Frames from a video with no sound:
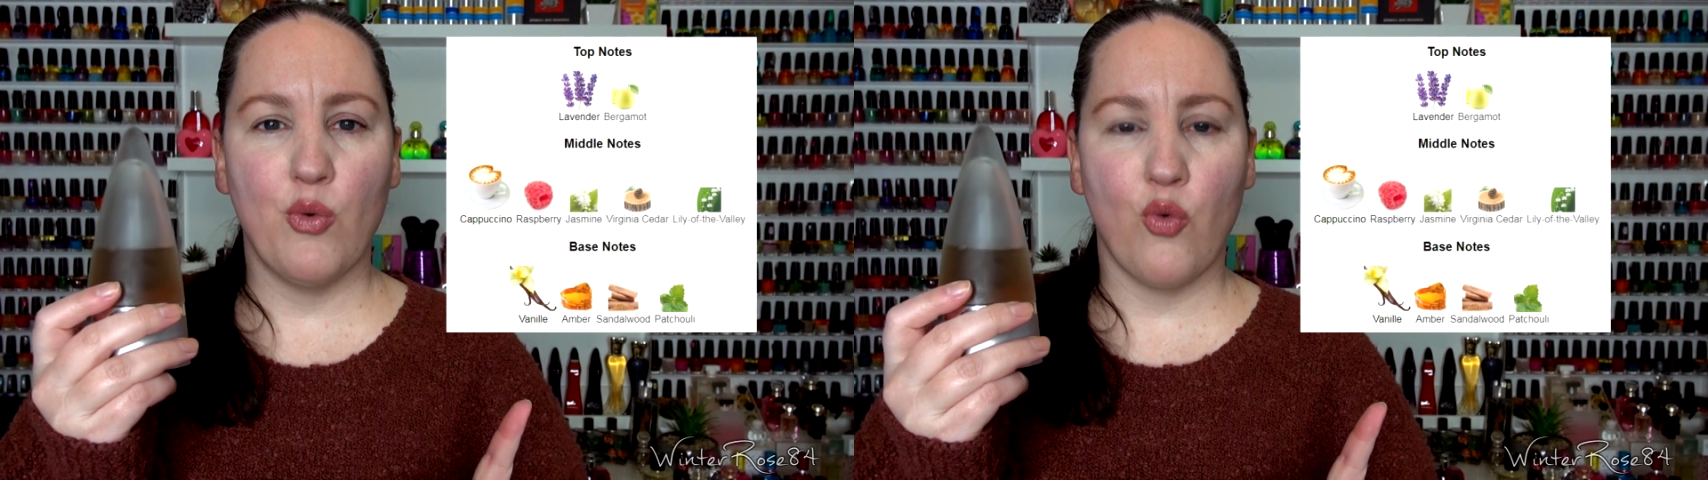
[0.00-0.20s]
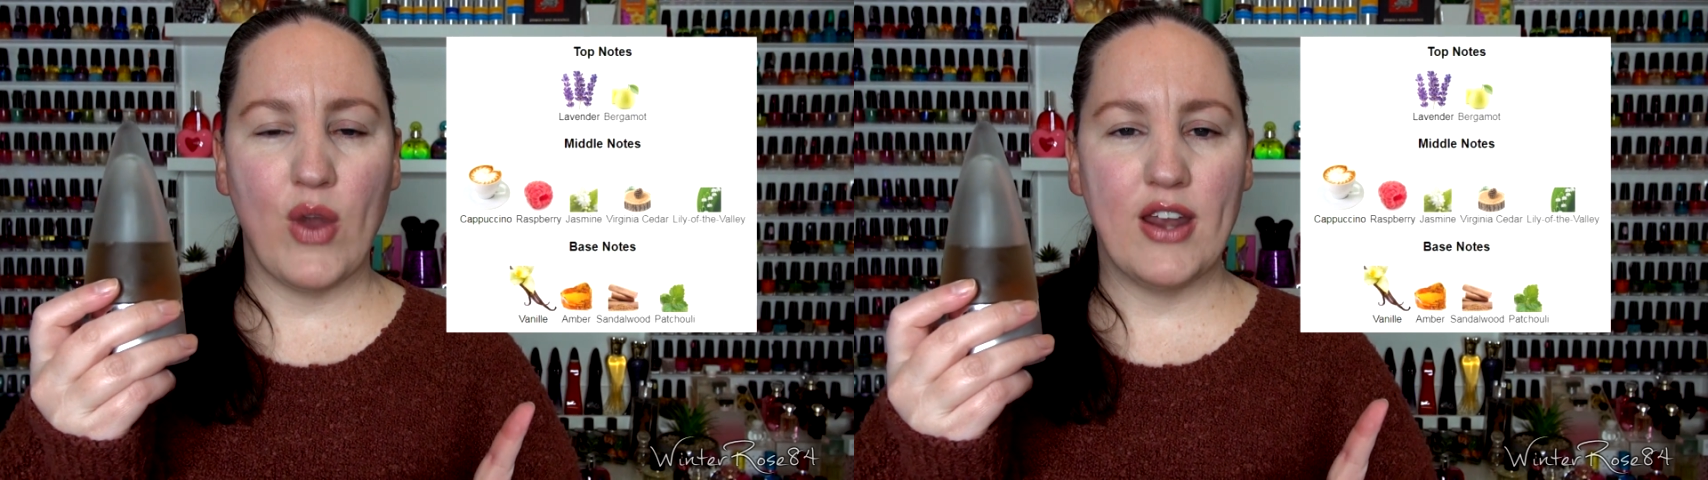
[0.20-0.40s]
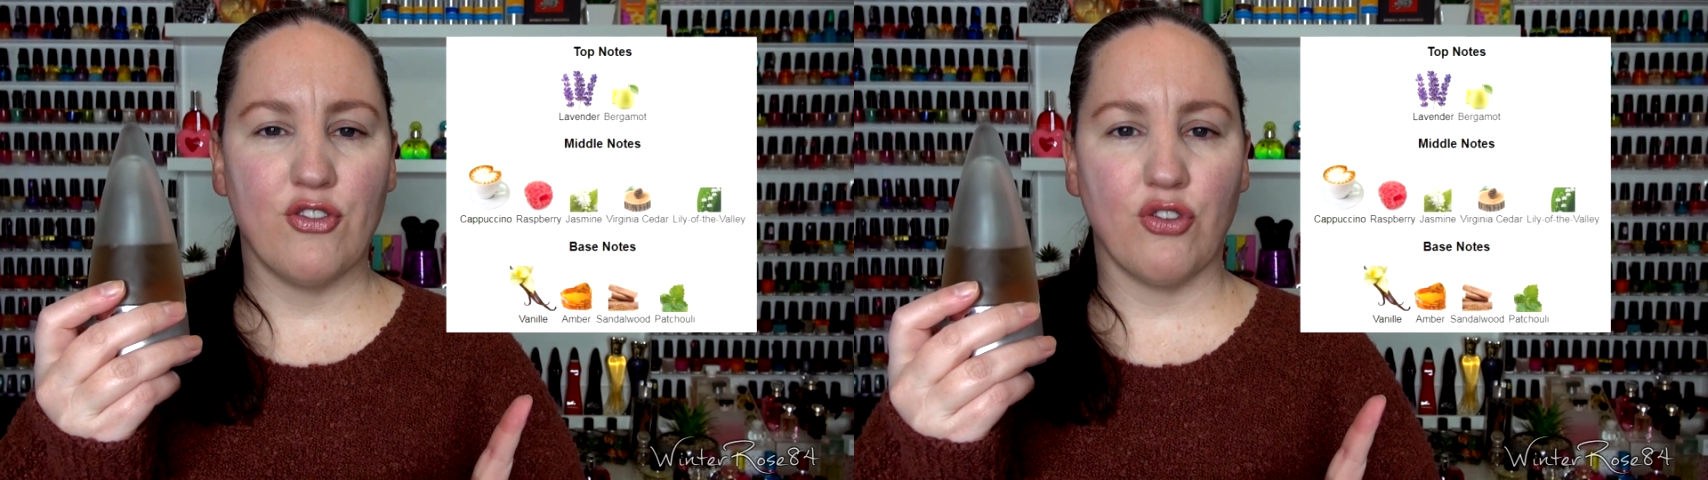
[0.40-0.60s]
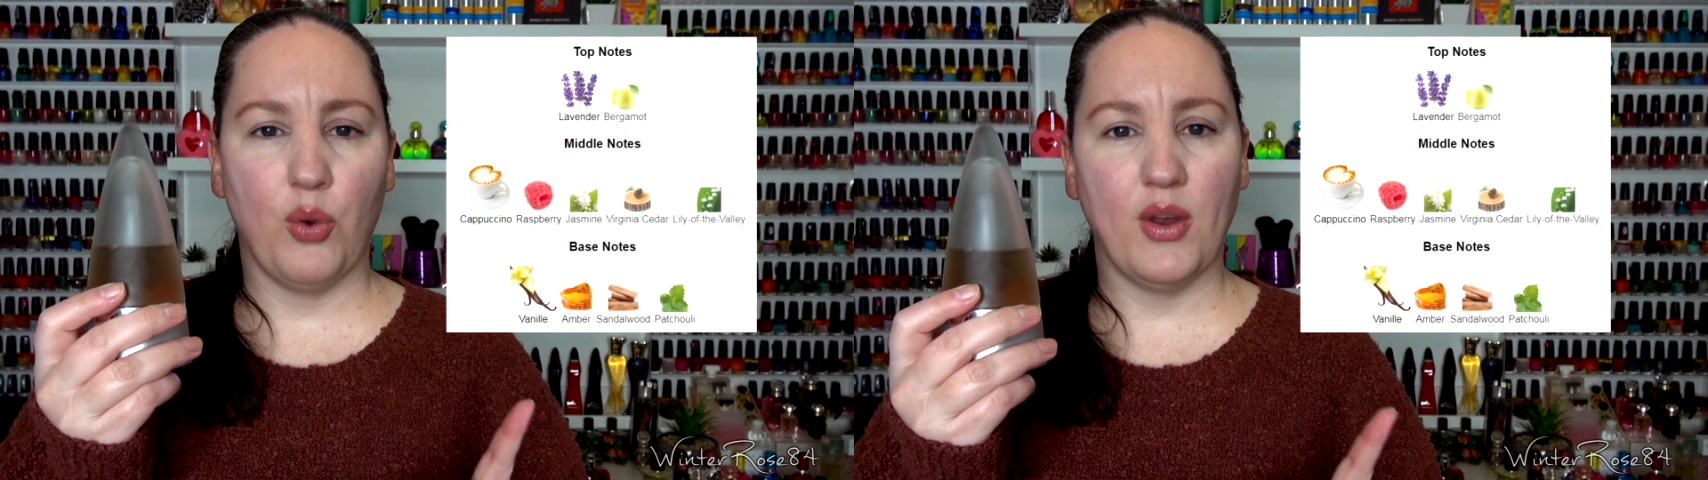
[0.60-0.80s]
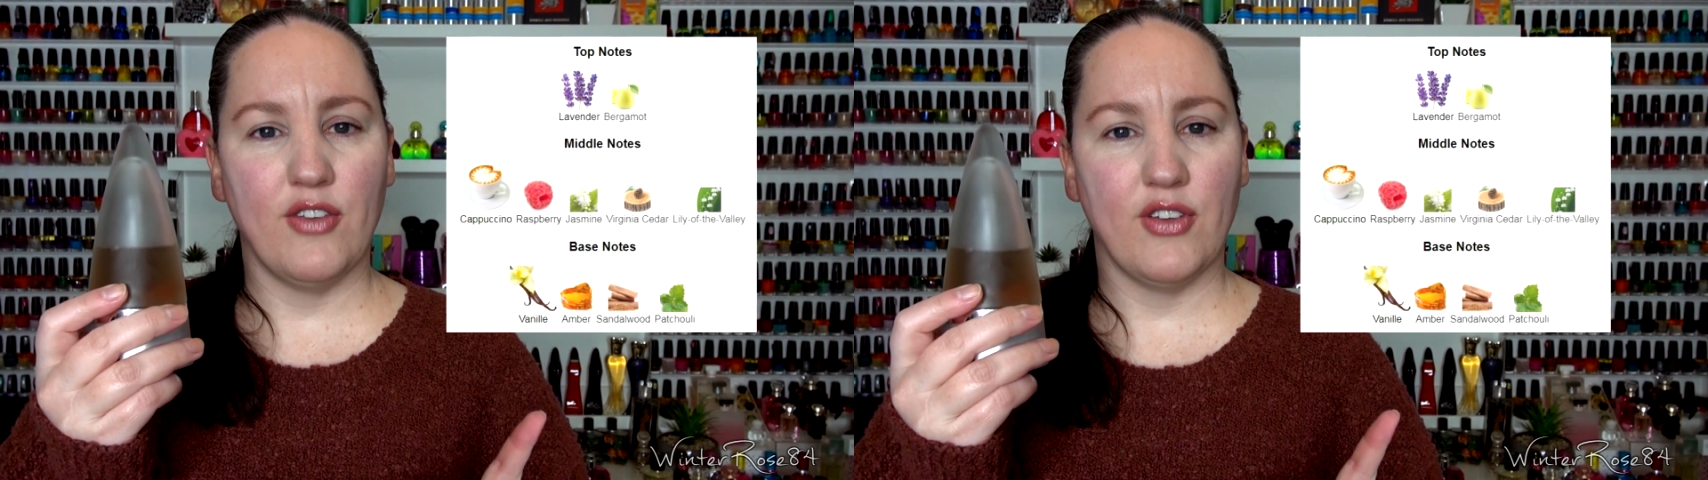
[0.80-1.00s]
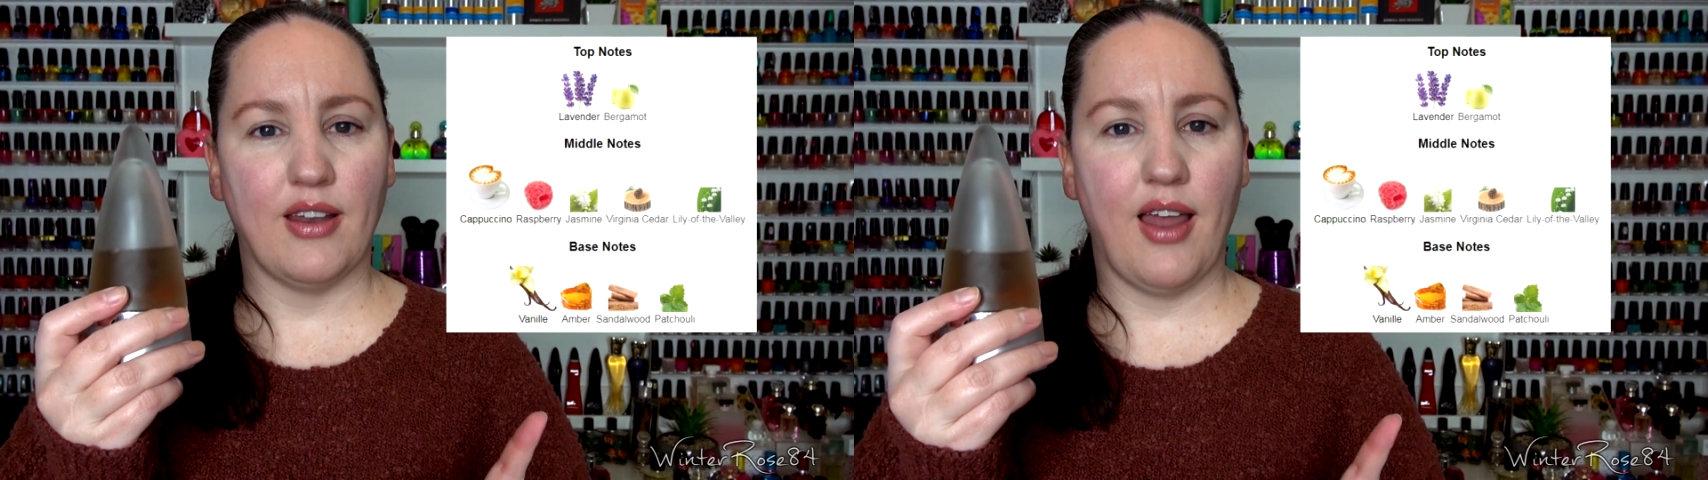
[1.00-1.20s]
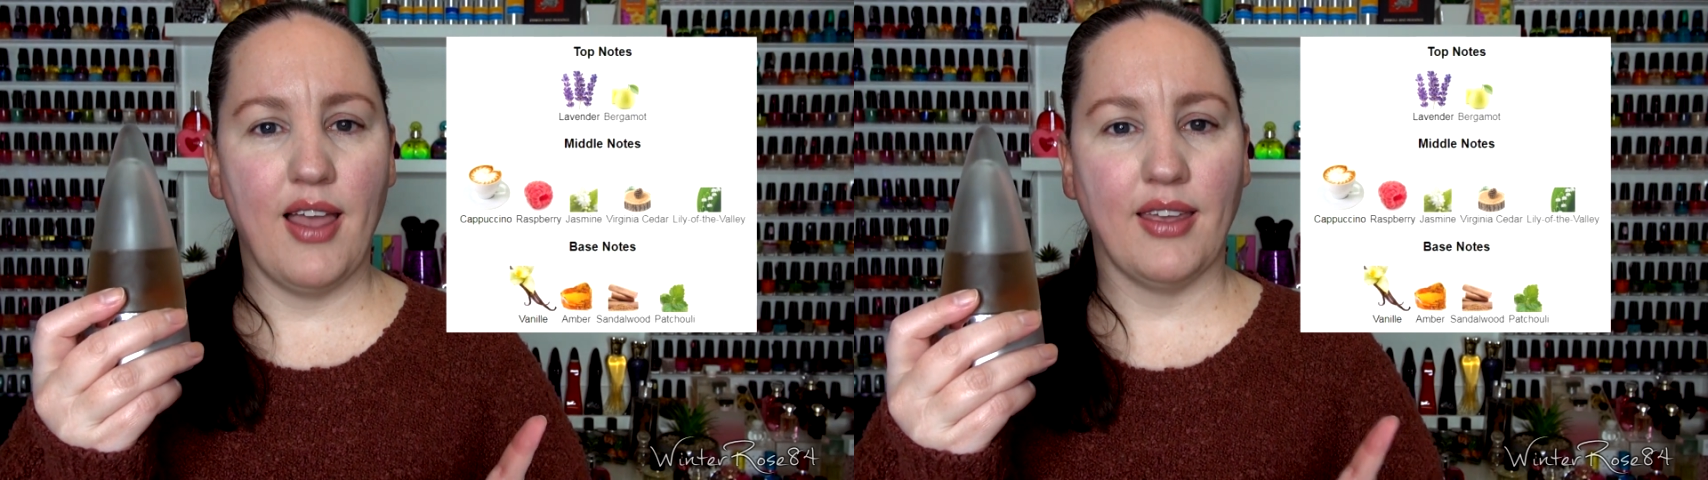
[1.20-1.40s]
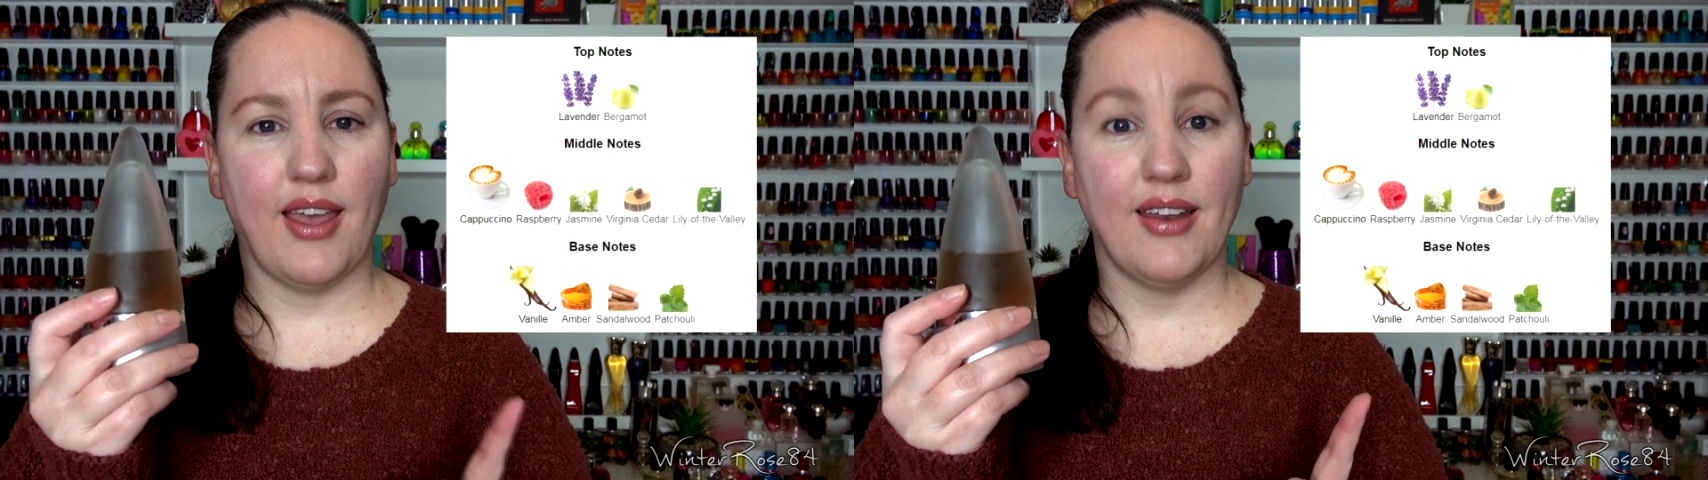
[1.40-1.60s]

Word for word: read through it if you'd like,